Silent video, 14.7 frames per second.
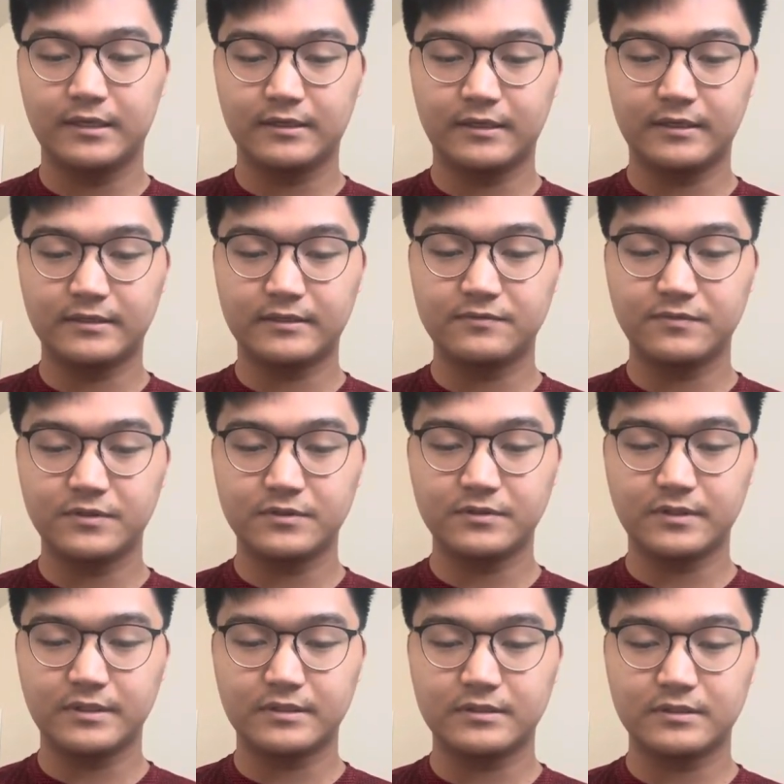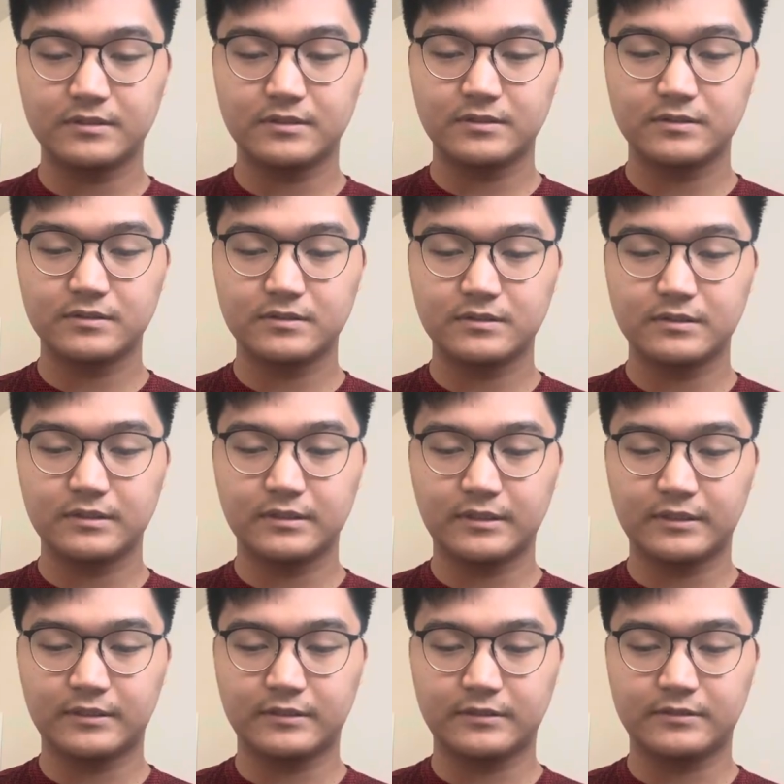And I feel like
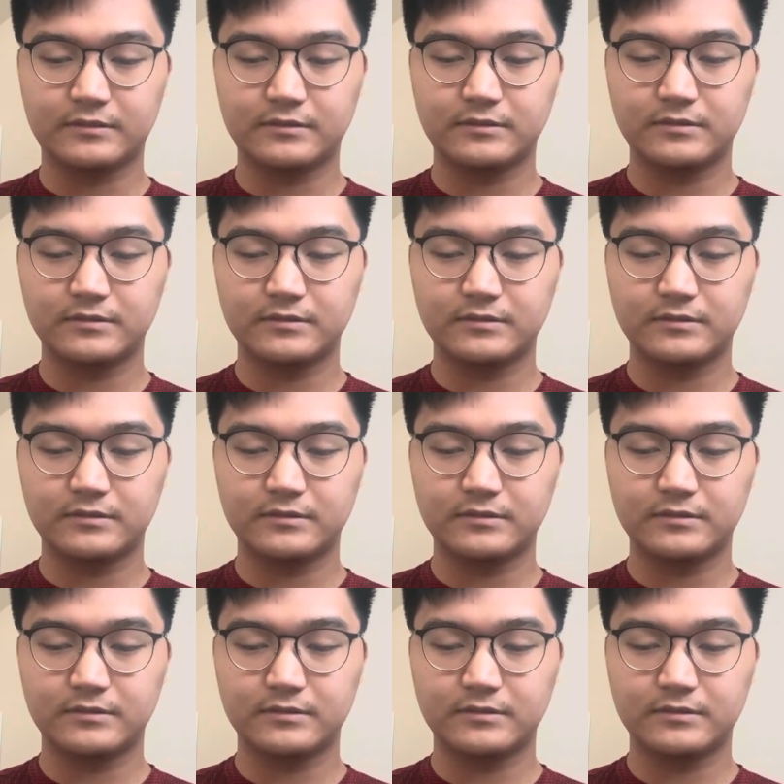uh,